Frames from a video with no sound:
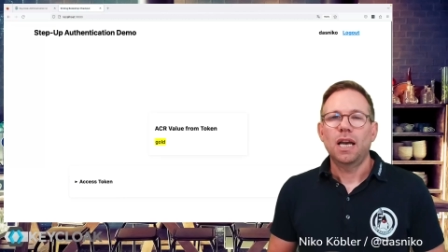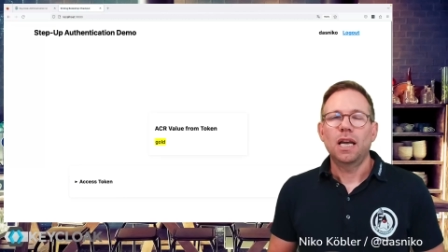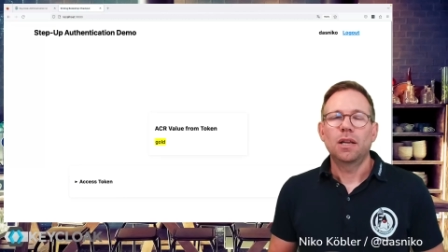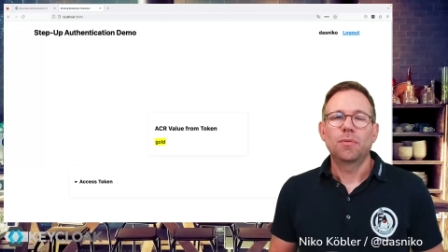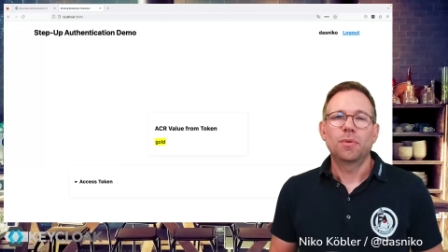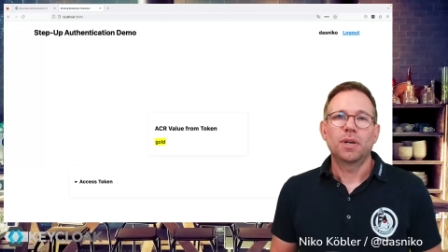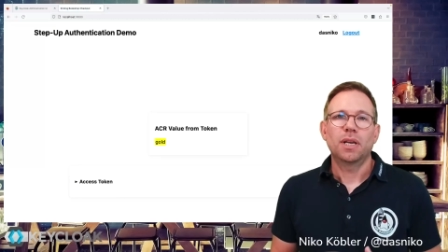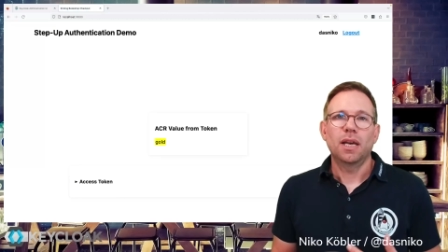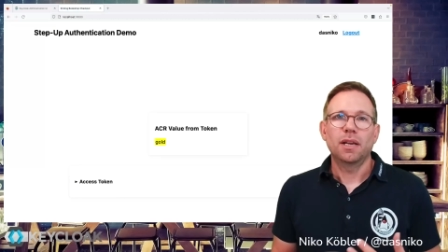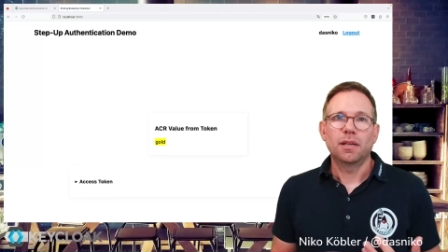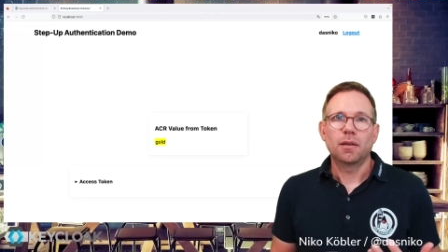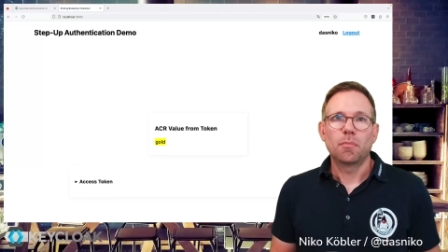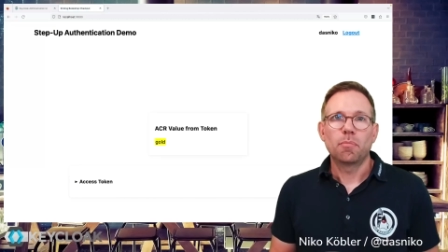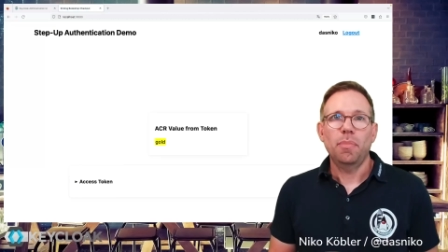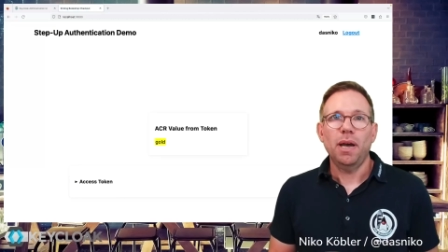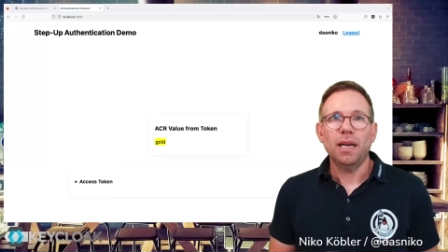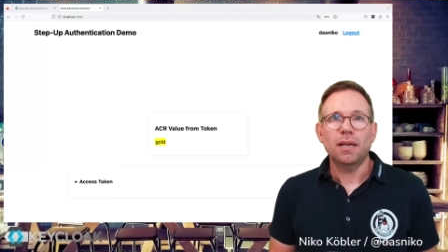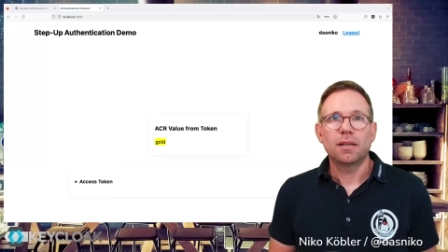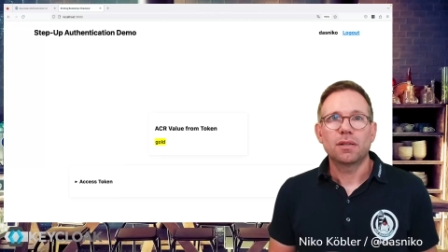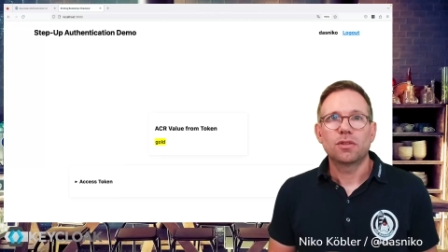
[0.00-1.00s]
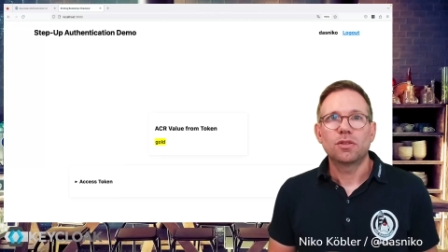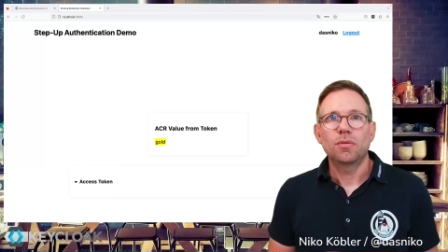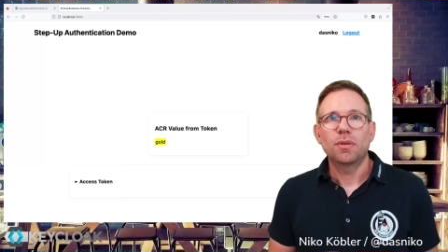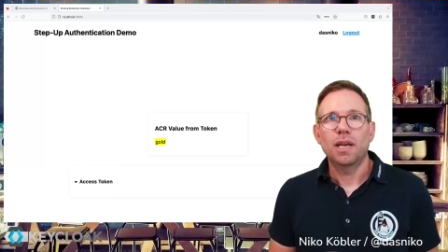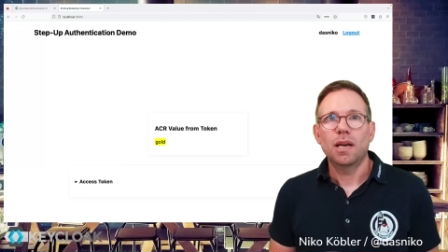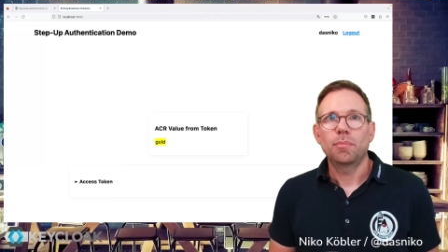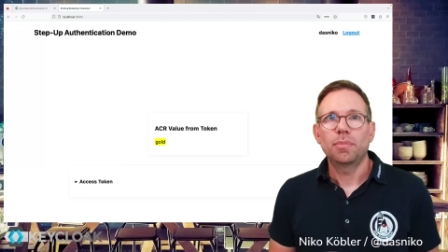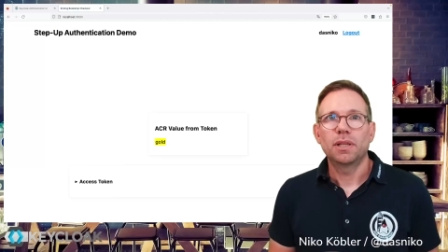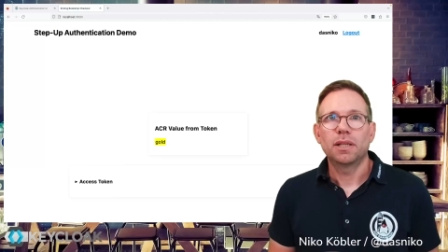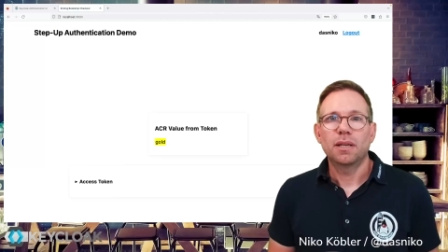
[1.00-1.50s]
and we're getting back to the
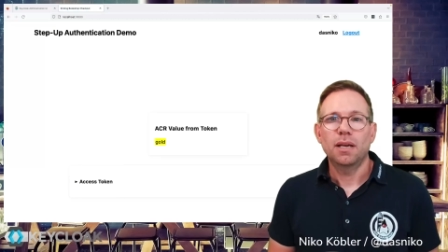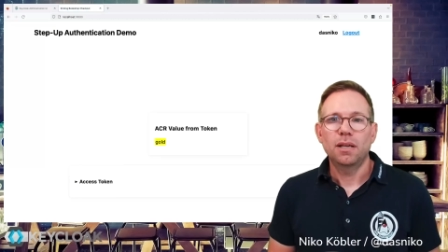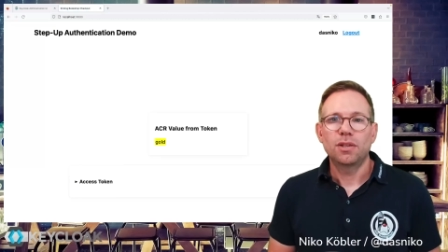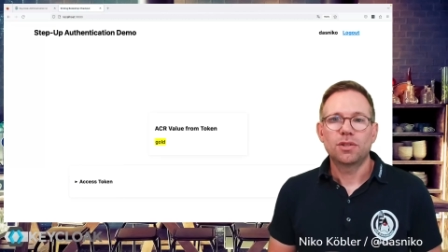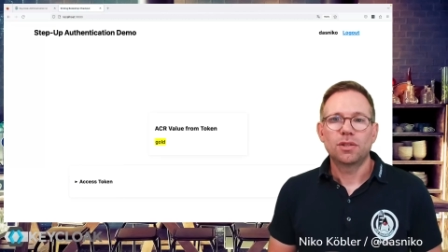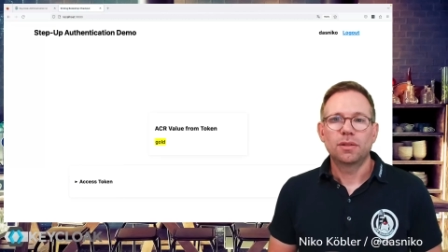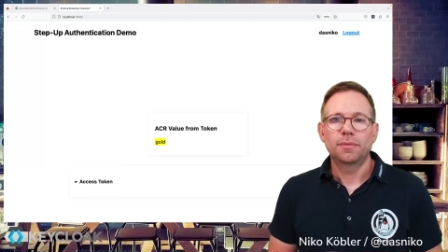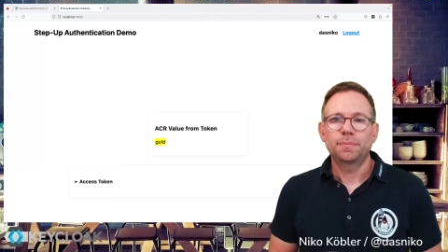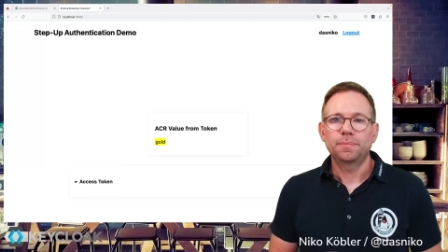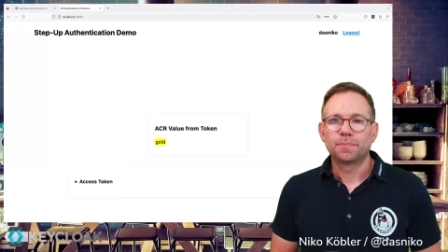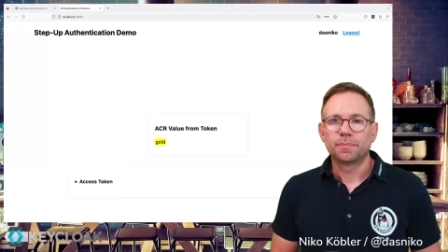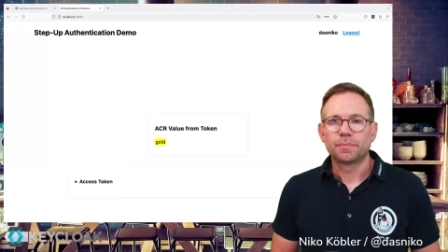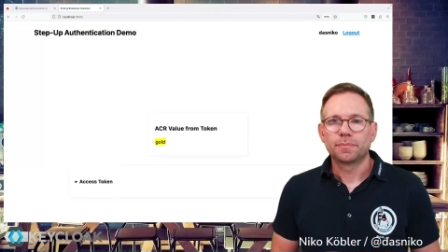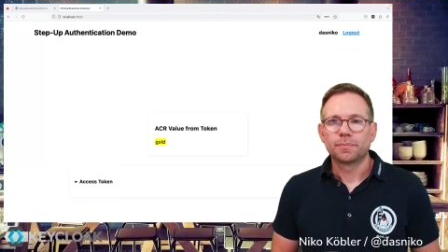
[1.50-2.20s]
application